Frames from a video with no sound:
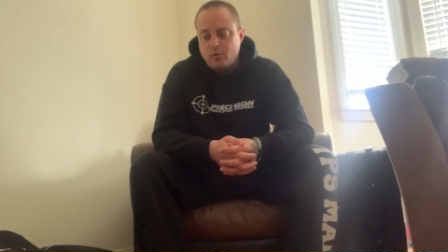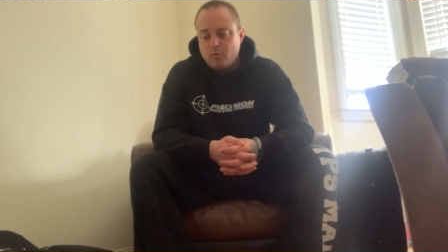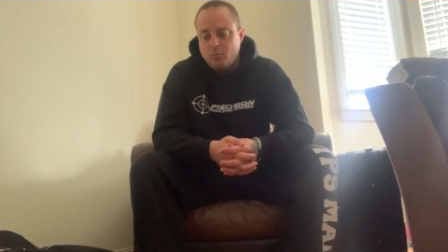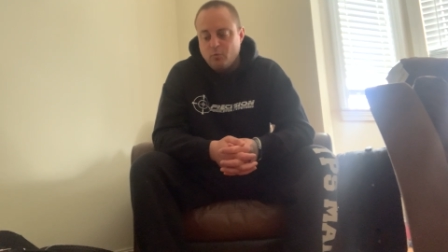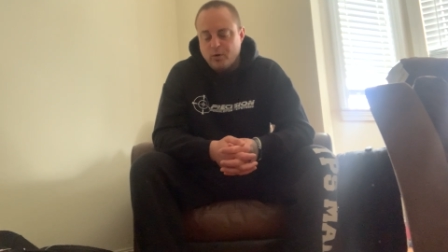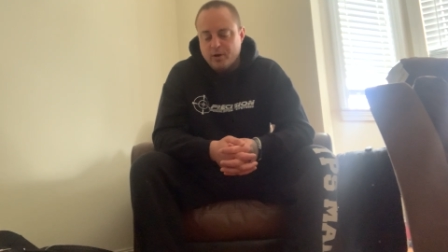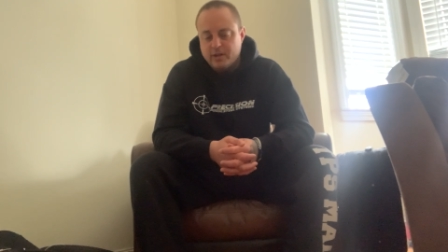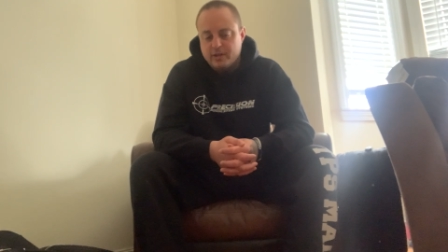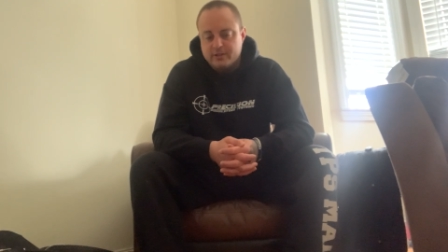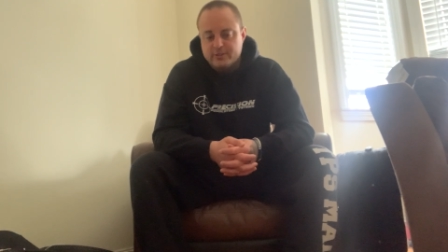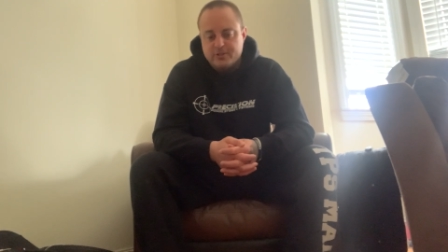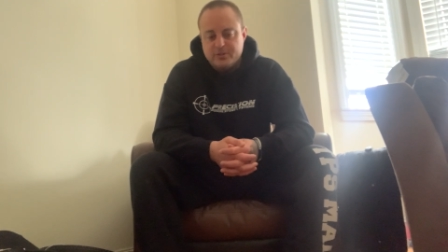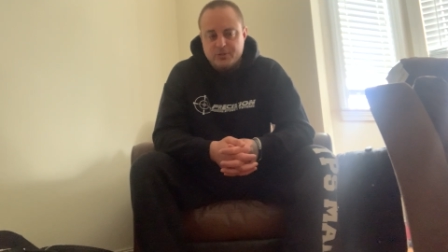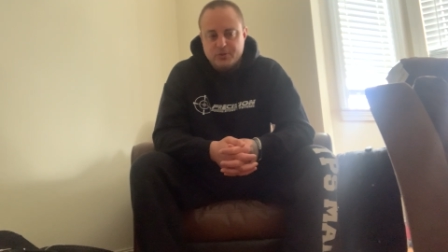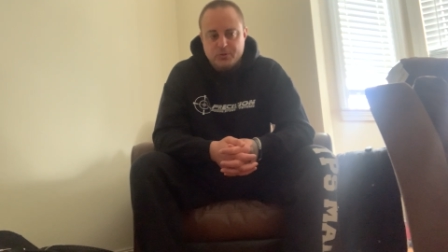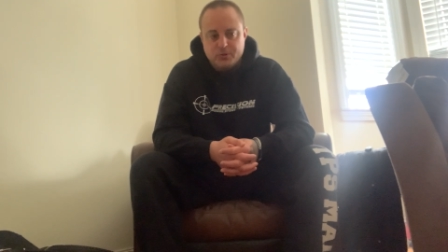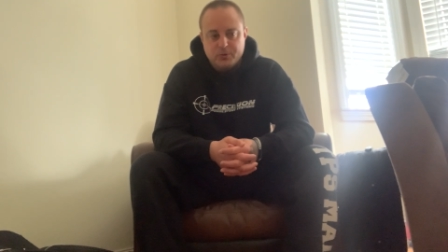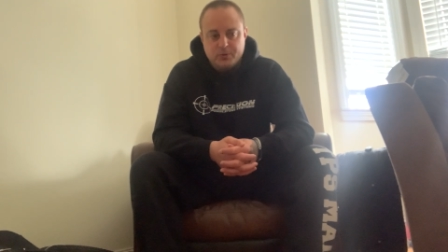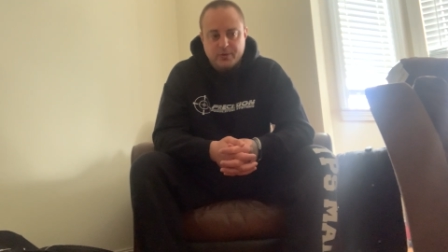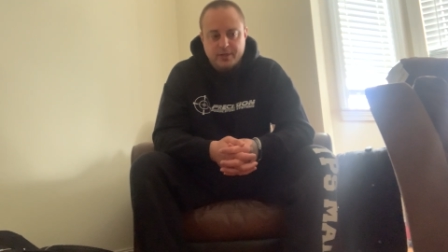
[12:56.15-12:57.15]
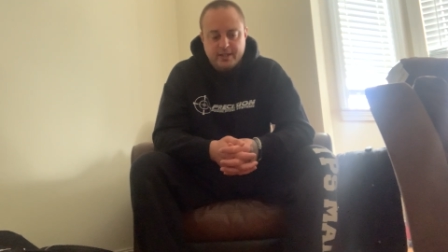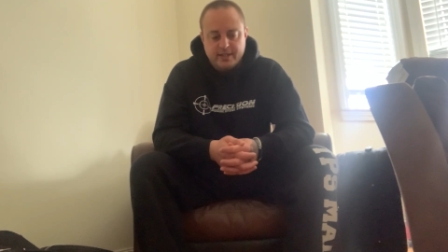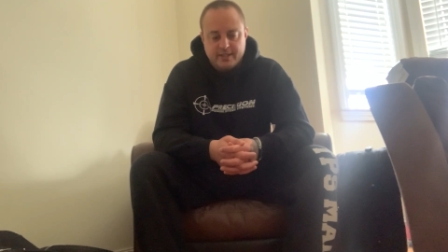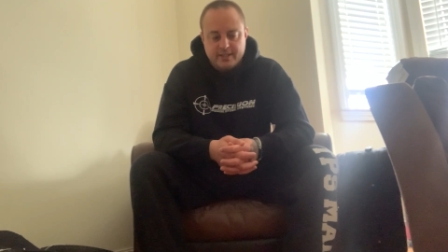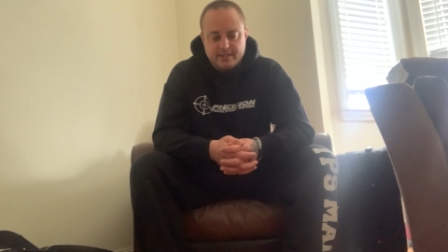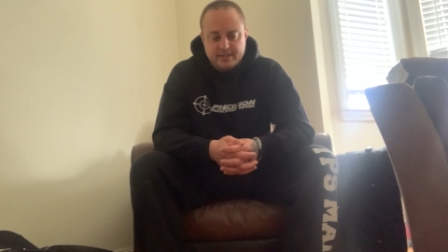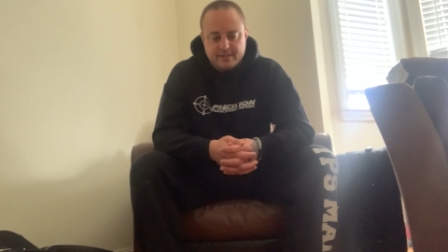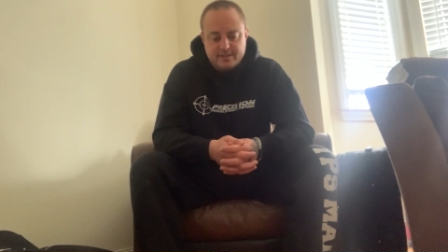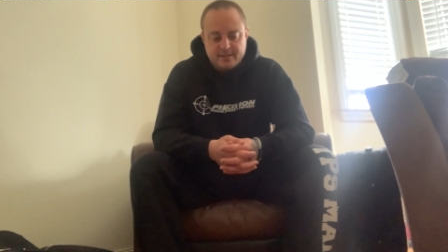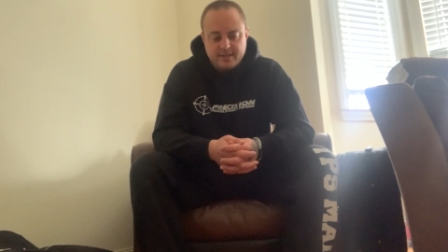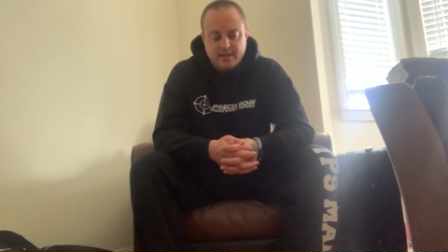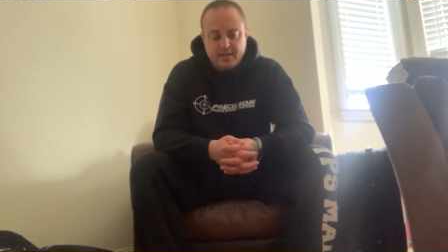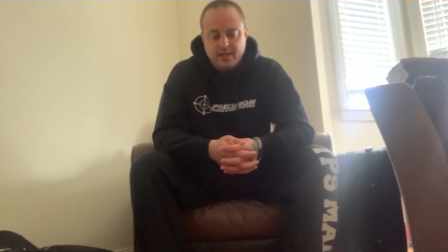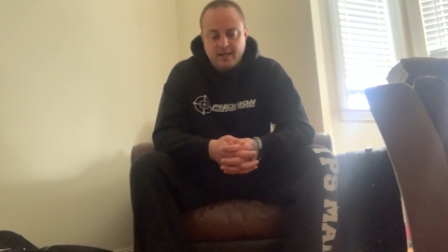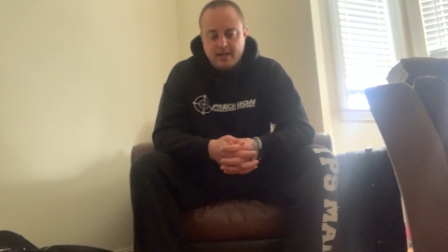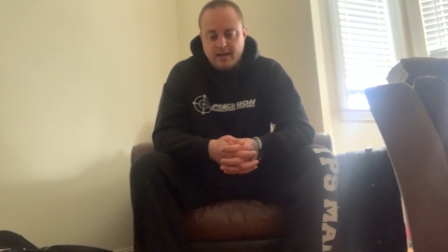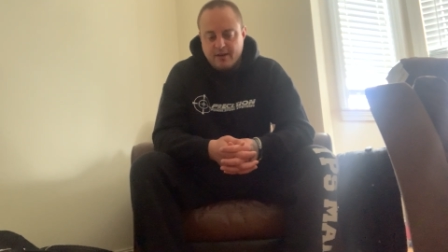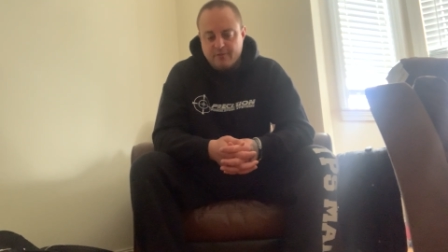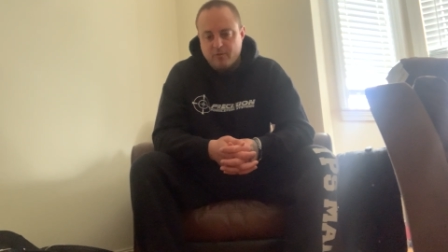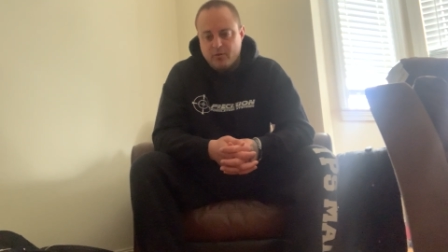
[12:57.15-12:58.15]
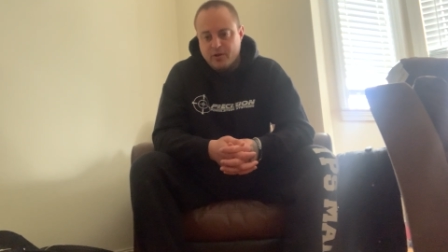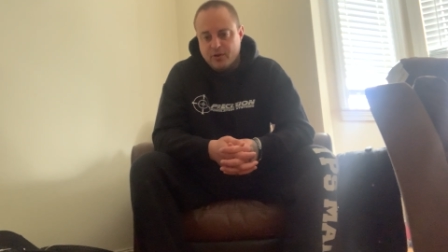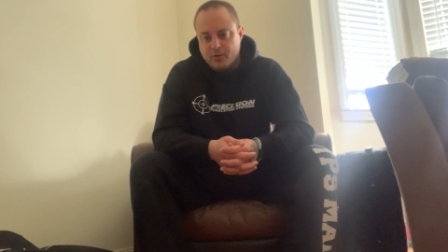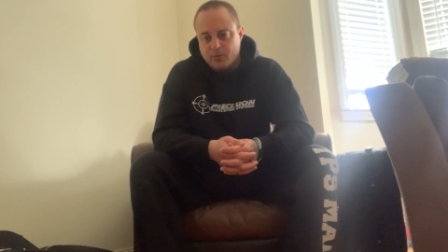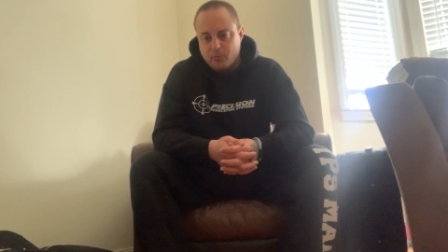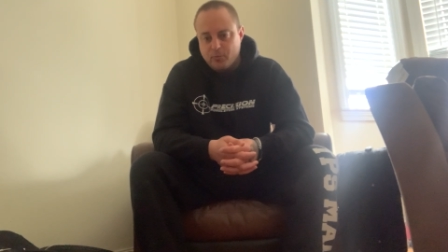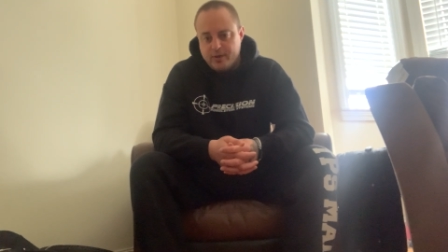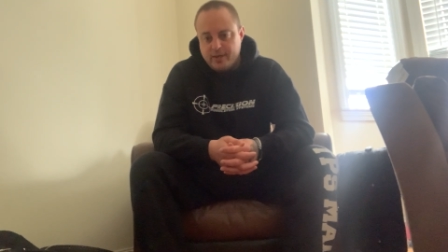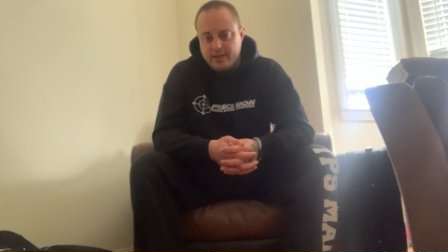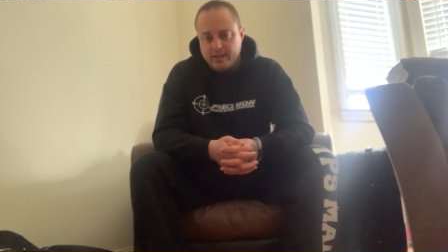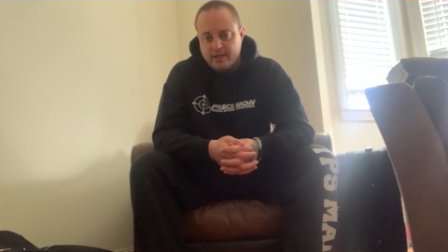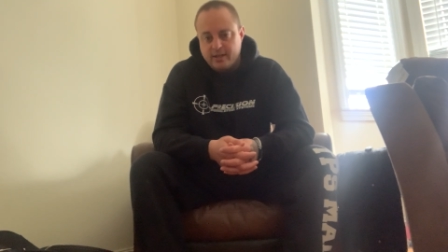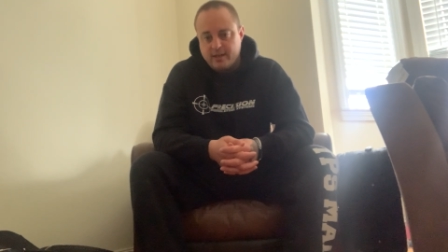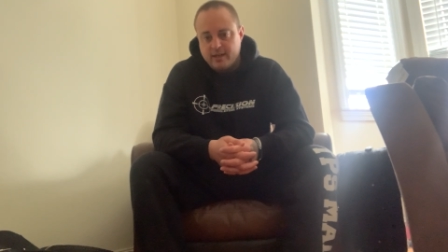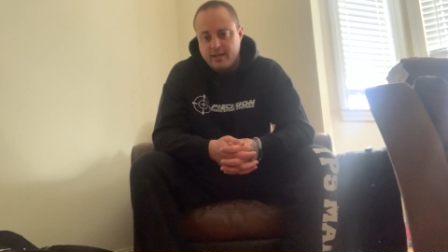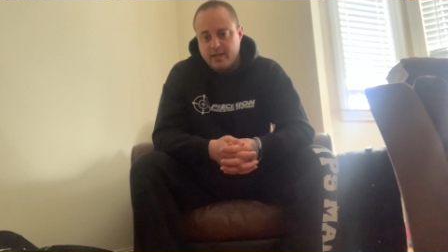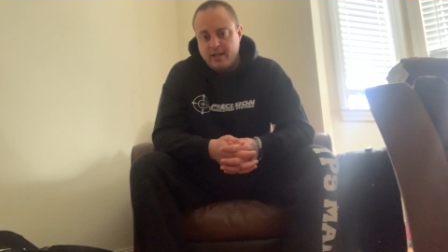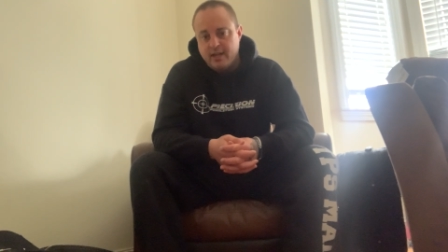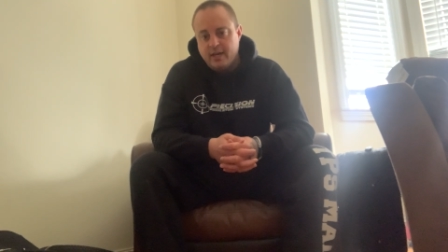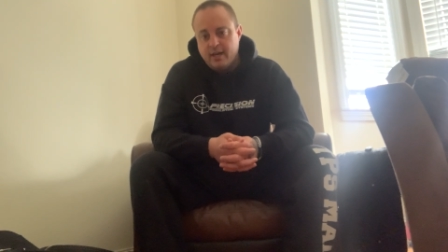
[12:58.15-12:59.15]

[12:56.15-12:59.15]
what I'll do is every other week,